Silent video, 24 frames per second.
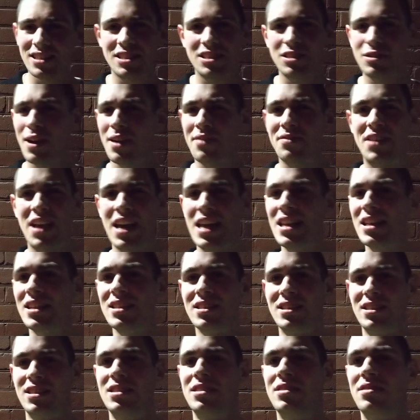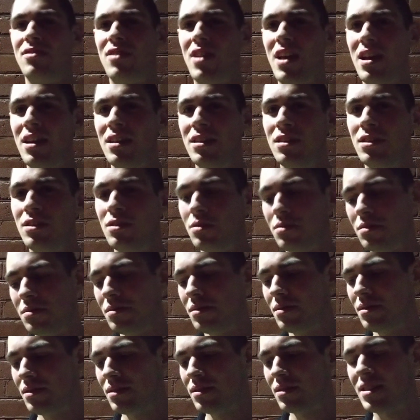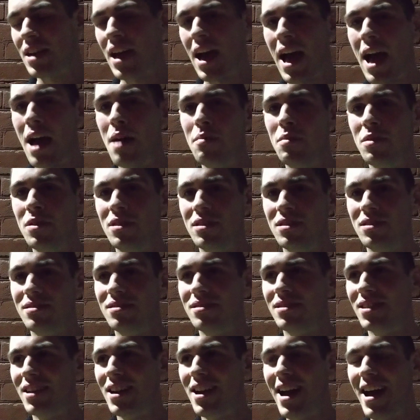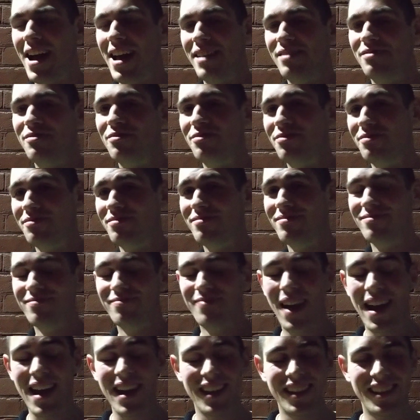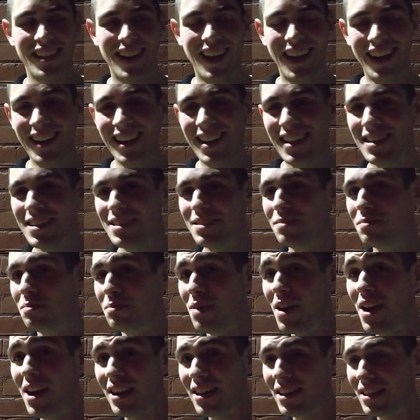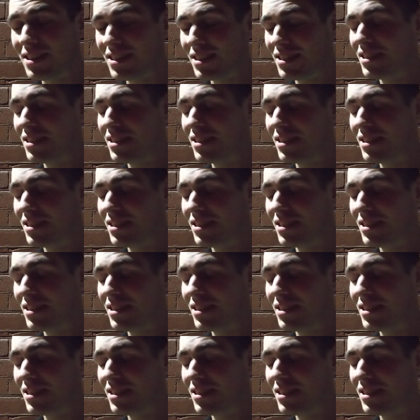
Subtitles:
still have tendencies of that. It's a habit that I made that I need to break.